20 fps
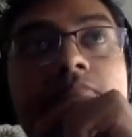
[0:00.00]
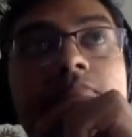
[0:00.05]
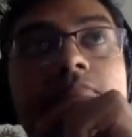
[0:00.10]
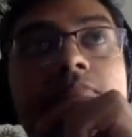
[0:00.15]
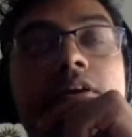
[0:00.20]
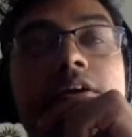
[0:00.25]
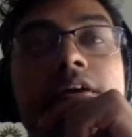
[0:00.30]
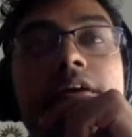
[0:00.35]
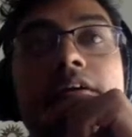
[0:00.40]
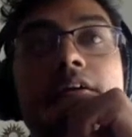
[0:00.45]

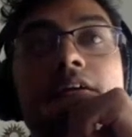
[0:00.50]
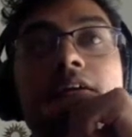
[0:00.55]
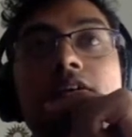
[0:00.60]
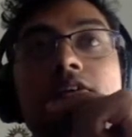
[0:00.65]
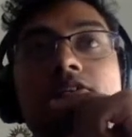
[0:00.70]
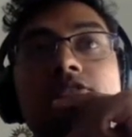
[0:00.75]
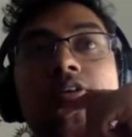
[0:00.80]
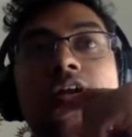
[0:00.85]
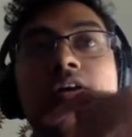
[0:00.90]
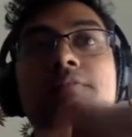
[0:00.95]
Okay,
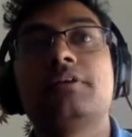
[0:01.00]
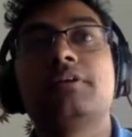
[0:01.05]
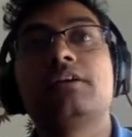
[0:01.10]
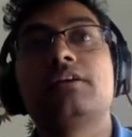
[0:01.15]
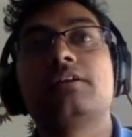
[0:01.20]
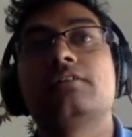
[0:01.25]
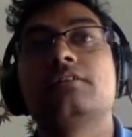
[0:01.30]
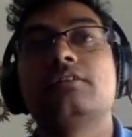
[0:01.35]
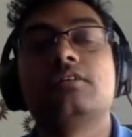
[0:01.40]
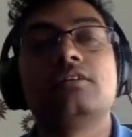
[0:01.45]
so now we
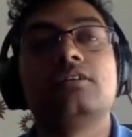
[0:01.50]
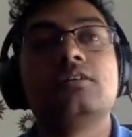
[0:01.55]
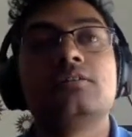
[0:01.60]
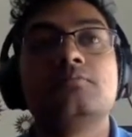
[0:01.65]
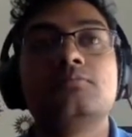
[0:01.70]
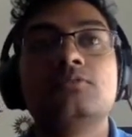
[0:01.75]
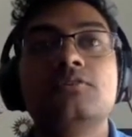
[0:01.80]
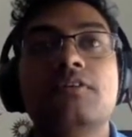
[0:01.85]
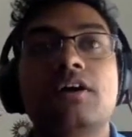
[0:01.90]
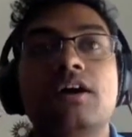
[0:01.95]
can
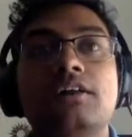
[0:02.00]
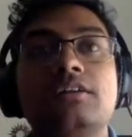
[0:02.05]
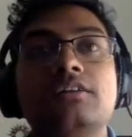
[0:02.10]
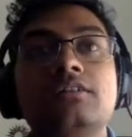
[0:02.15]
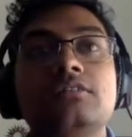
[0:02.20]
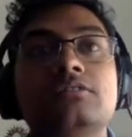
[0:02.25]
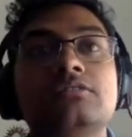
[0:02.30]
move on.